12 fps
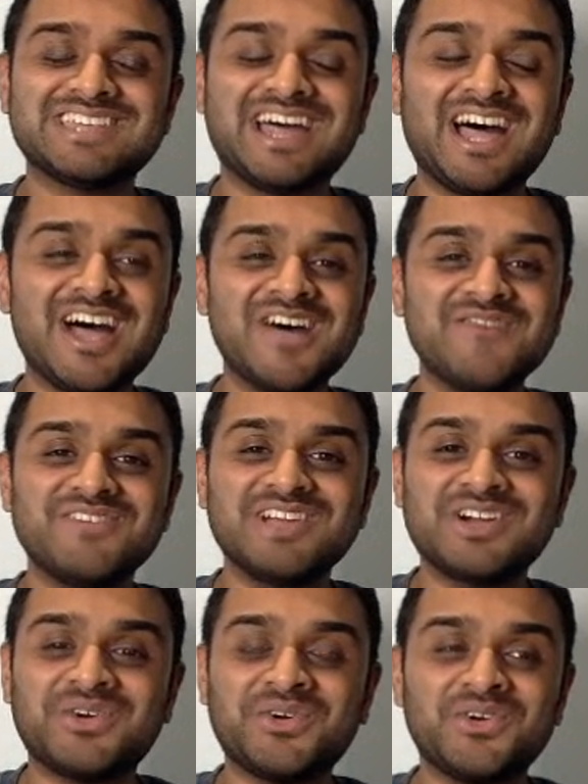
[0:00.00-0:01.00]

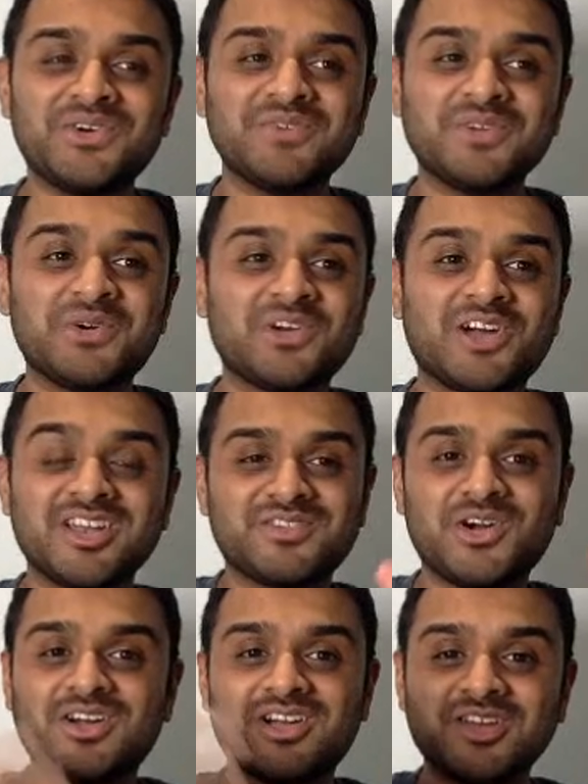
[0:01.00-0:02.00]
or kind of
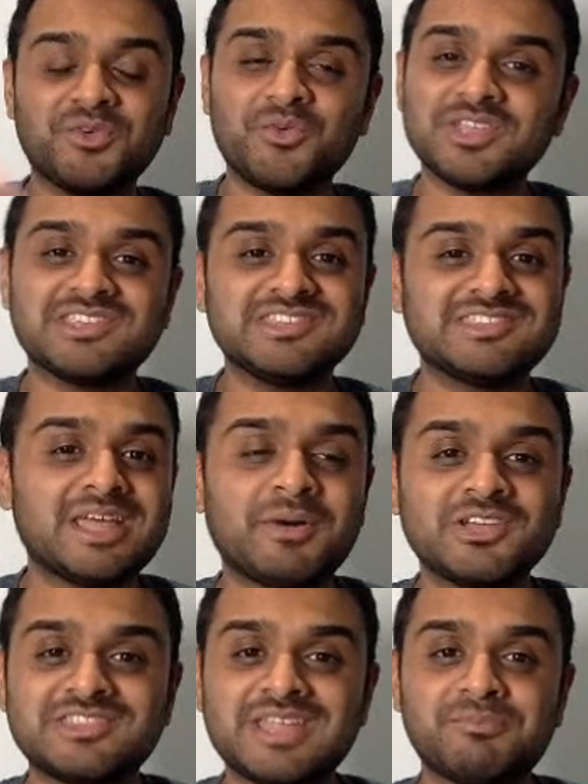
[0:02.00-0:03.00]
got kind of a written
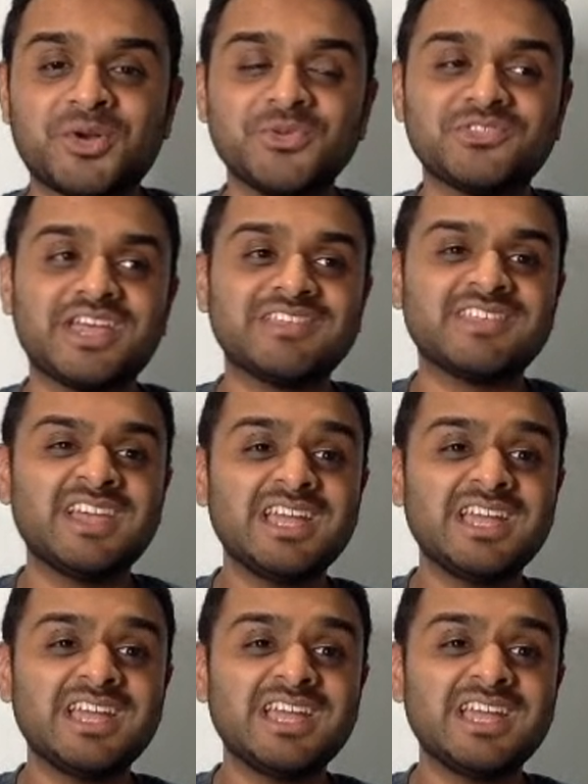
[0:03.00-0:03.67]
step-by-step process.